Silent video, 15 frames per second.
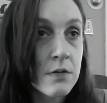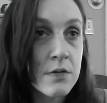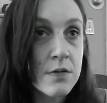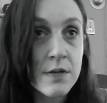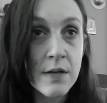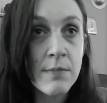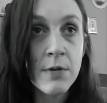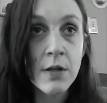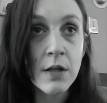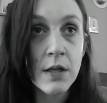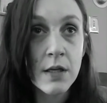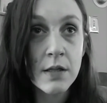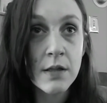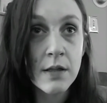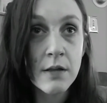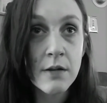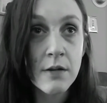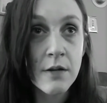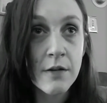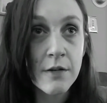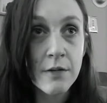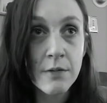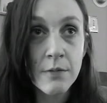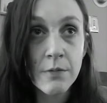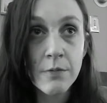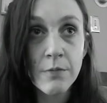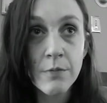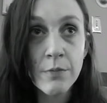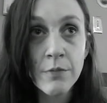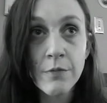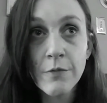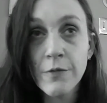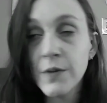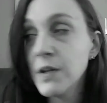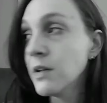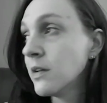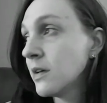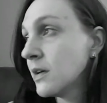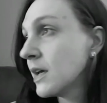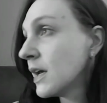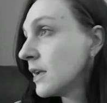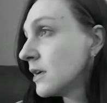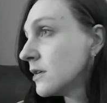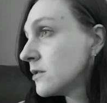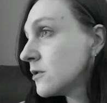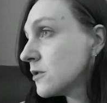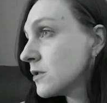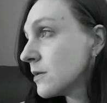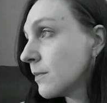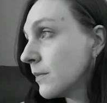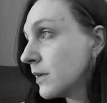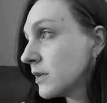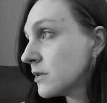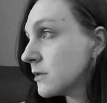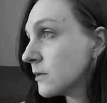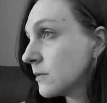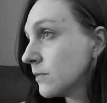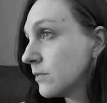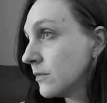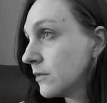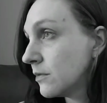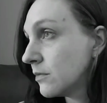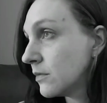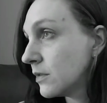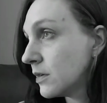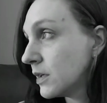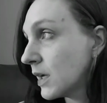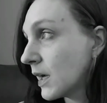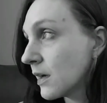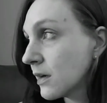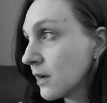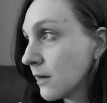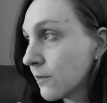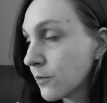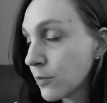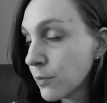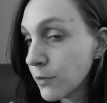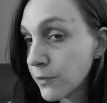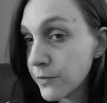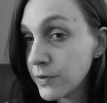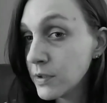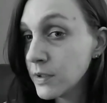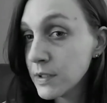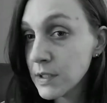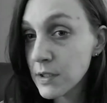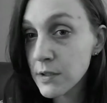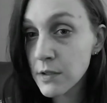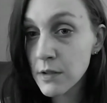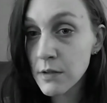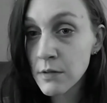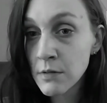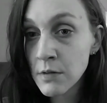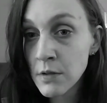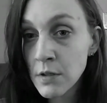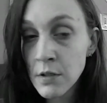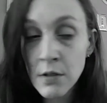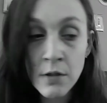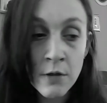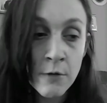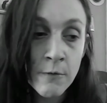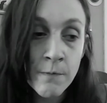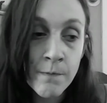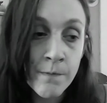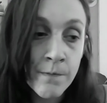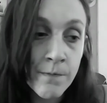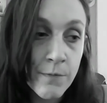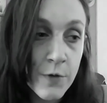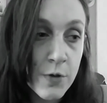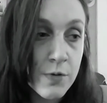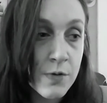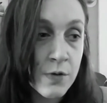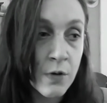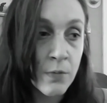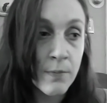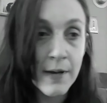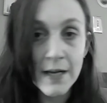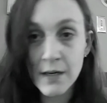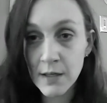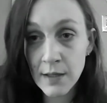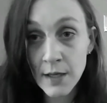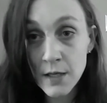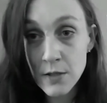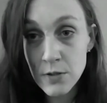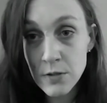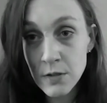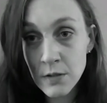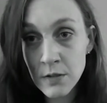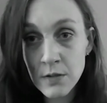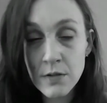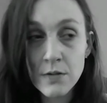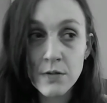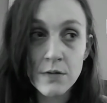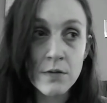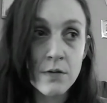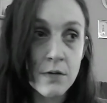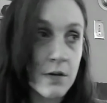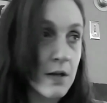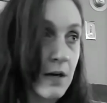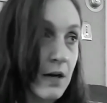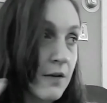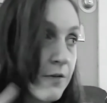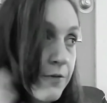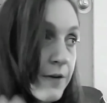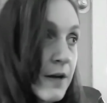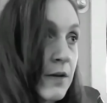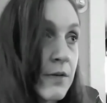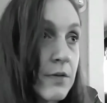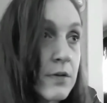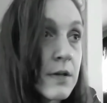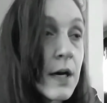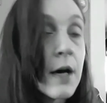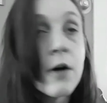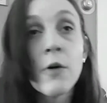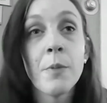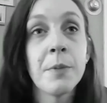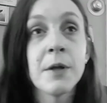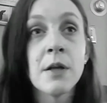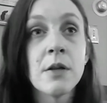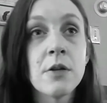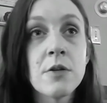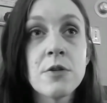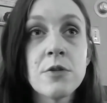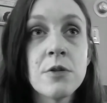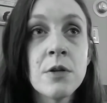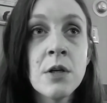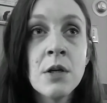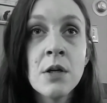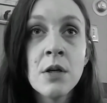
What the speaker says: stimulate the feeling, and it's just it's not a comfortable feeling at all. There's no medications that I've found to help it. There's,